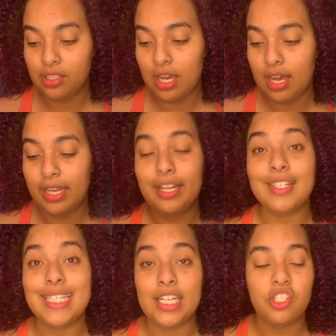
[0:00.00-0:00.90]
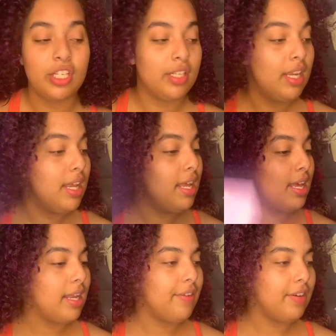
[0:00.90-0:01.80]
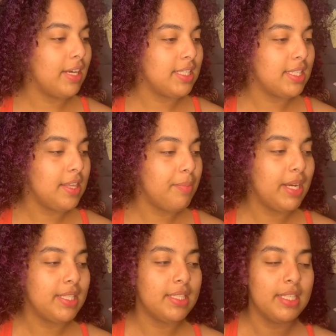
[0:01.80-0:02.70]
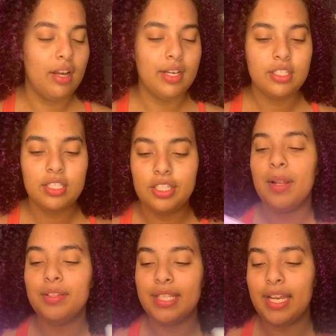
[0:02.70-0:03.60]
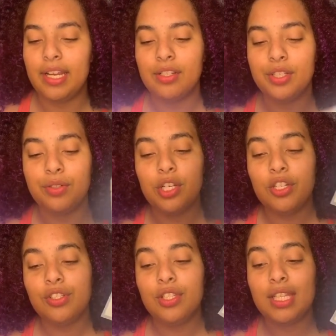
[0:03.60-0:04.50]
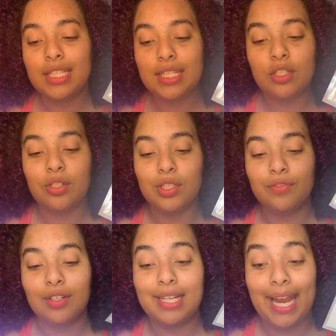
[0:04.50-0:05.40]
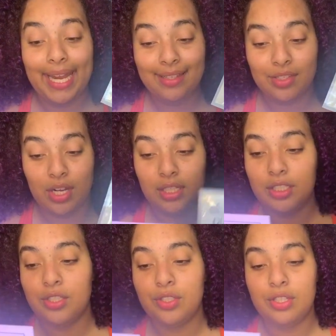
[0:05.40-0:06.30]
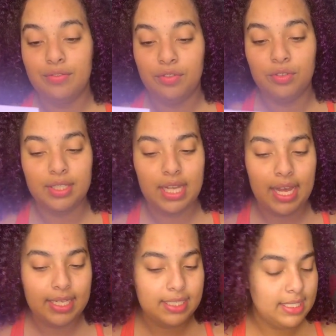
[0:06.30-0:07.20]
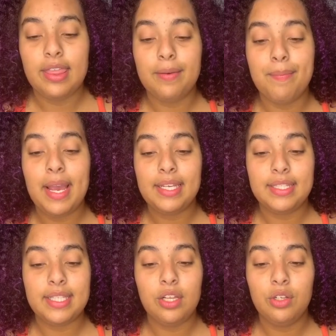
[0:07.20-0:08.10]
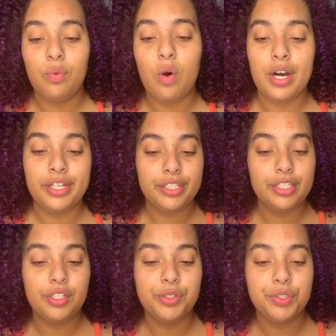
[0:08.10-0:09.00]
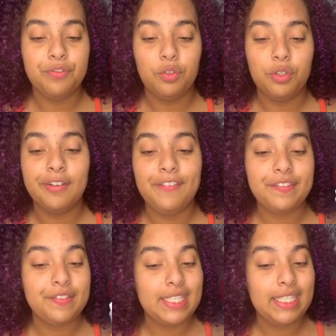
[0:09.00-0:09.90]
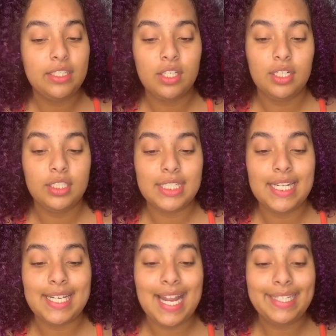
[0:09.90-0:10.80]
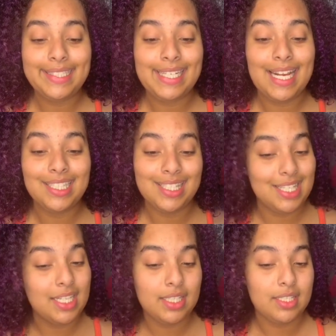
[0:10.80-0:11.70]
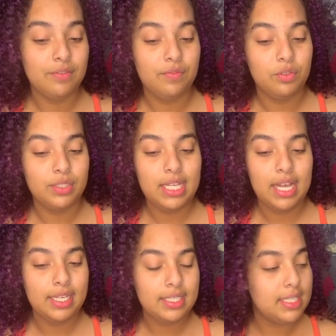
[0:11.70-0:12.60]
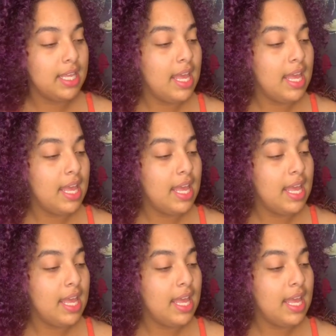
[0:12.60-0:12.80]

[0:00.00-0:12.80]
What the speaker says: I forgot to say the prices. I'll say it here too. So this goes for $8, the full size. The micellar water goes for $15.99, the full size.